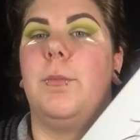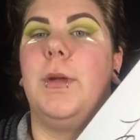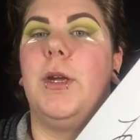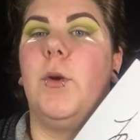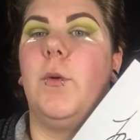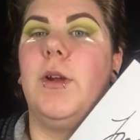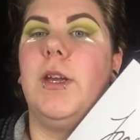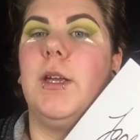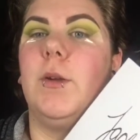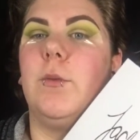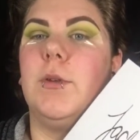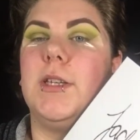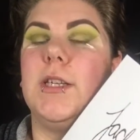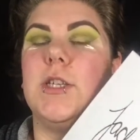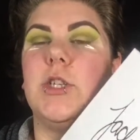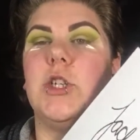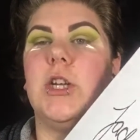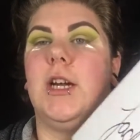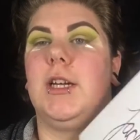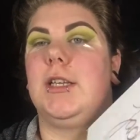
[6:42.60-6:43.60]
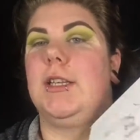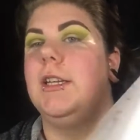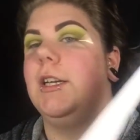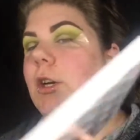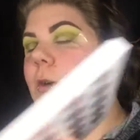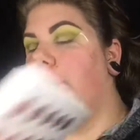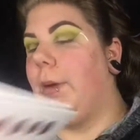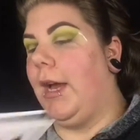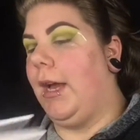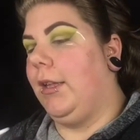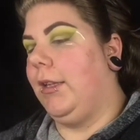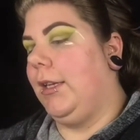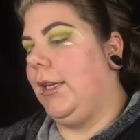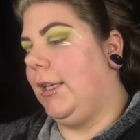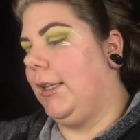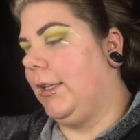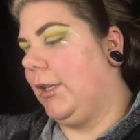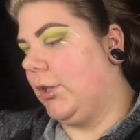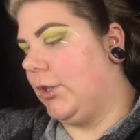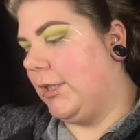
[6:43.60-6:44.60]
to be going in with this Jaclyn Hill palette,
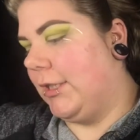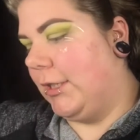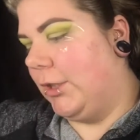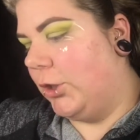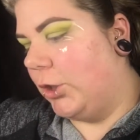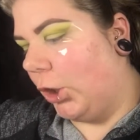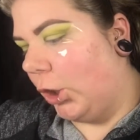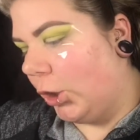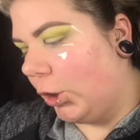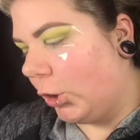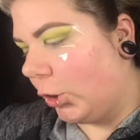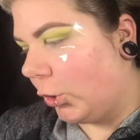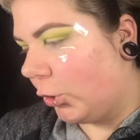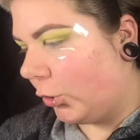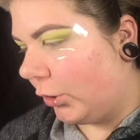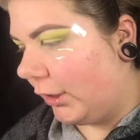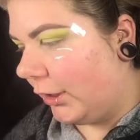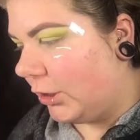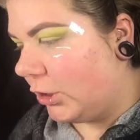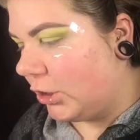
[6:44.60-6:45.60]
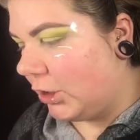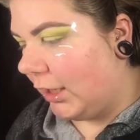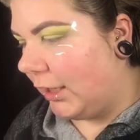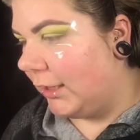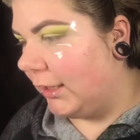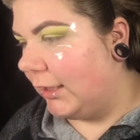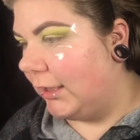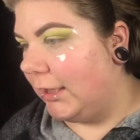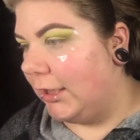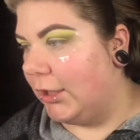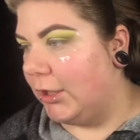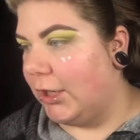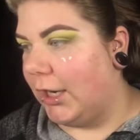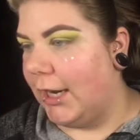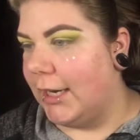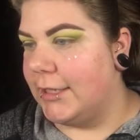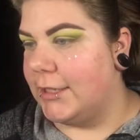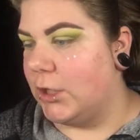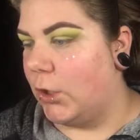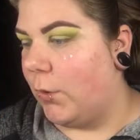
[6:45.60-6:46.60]
and there's a dark green shade in here.
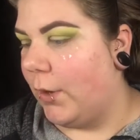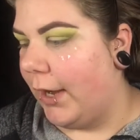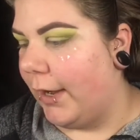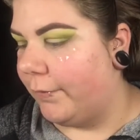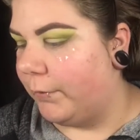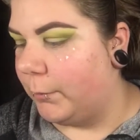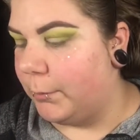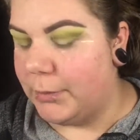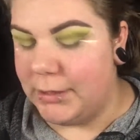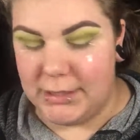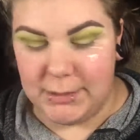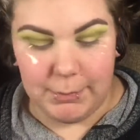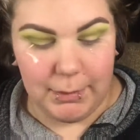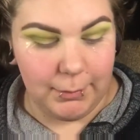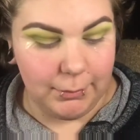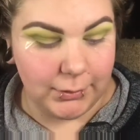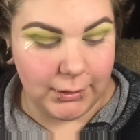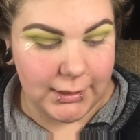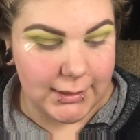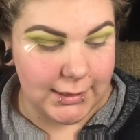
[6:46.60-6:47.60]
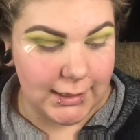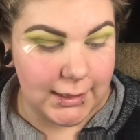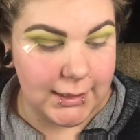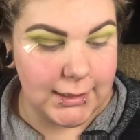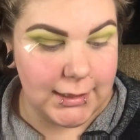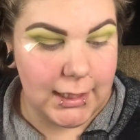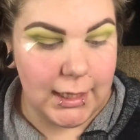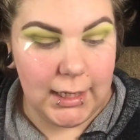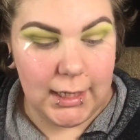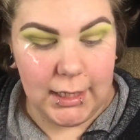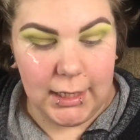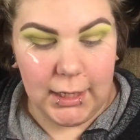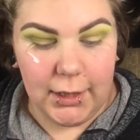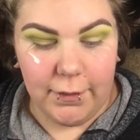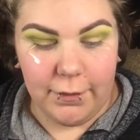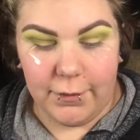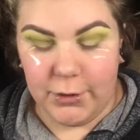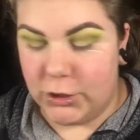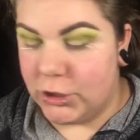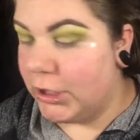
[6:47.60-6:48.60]
I don't have the piece of paper that says
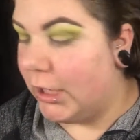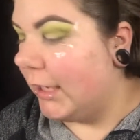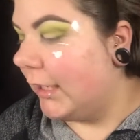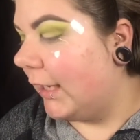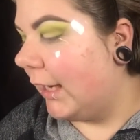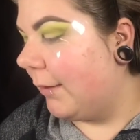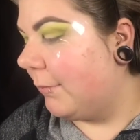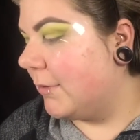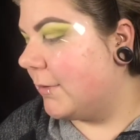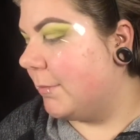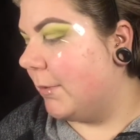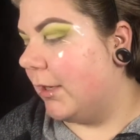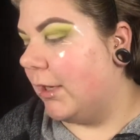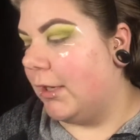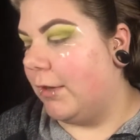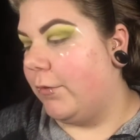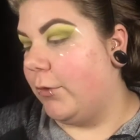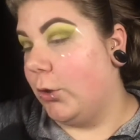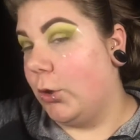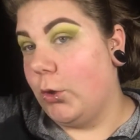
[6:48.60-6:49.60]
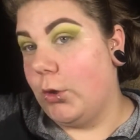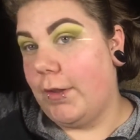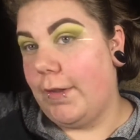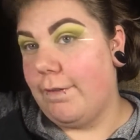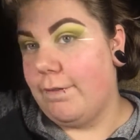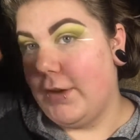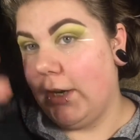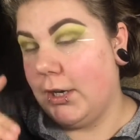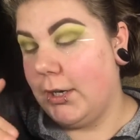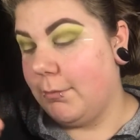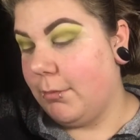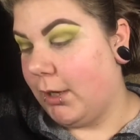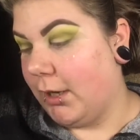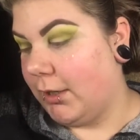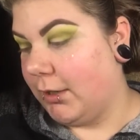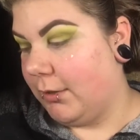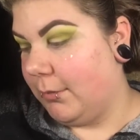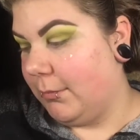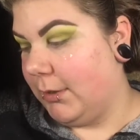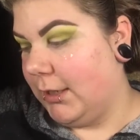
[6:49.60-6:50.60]
the shade names, but if you go to the very
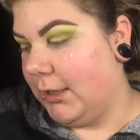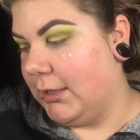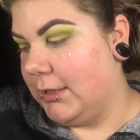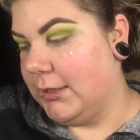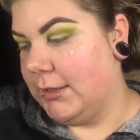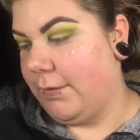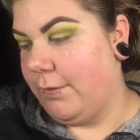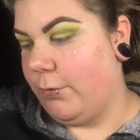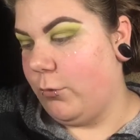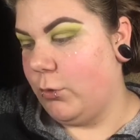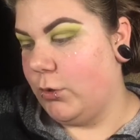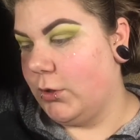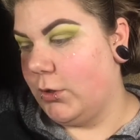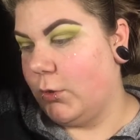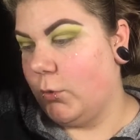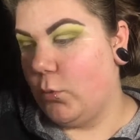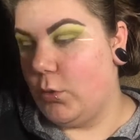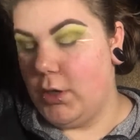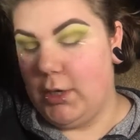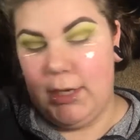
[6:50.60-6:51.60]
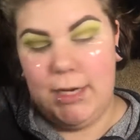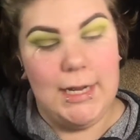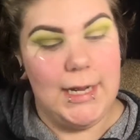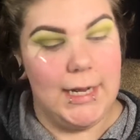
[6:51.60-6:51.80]
bottom, it is the fourth one